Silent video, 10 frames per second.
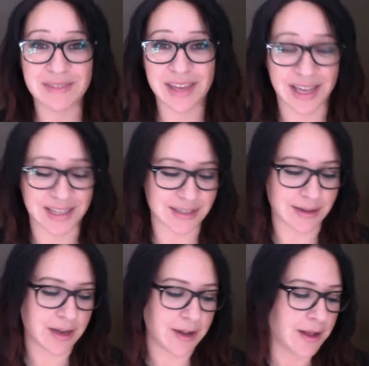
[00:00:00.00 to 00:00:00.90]
it.
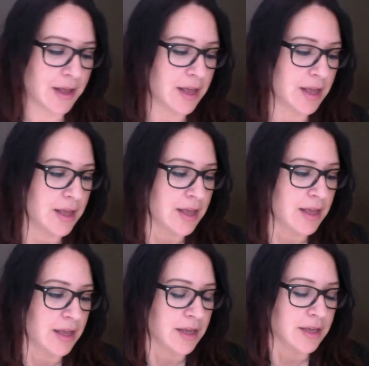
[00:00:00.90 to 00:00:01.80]

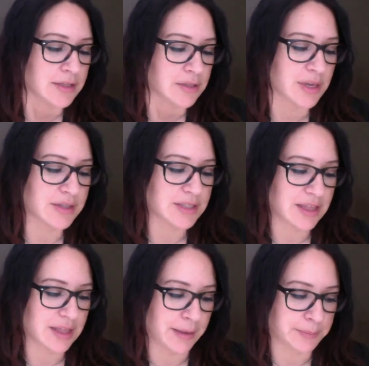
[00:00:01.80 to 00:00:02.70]
So here's the thing.